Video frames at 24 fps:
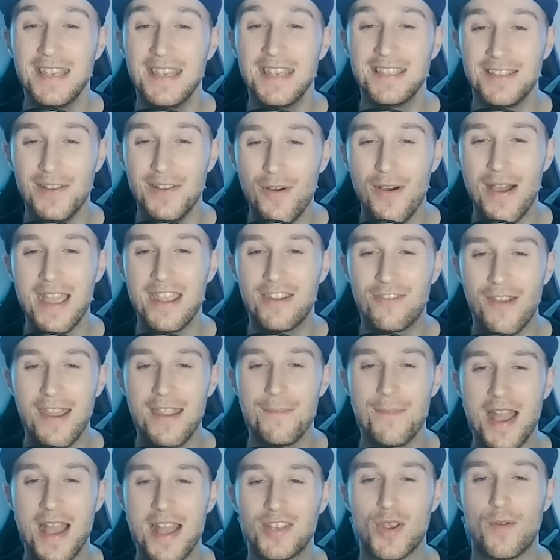is not a great
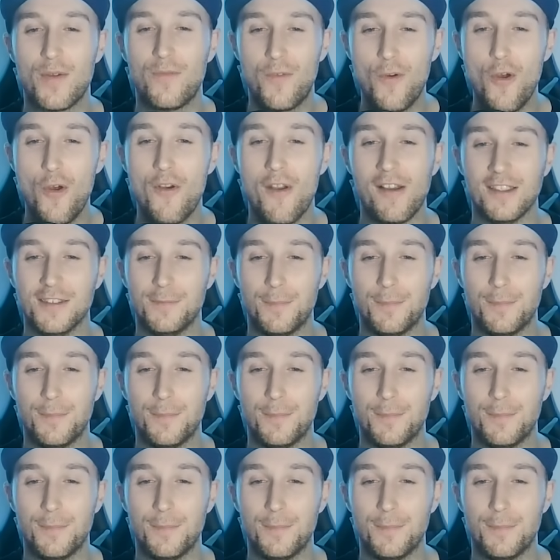matchup for us,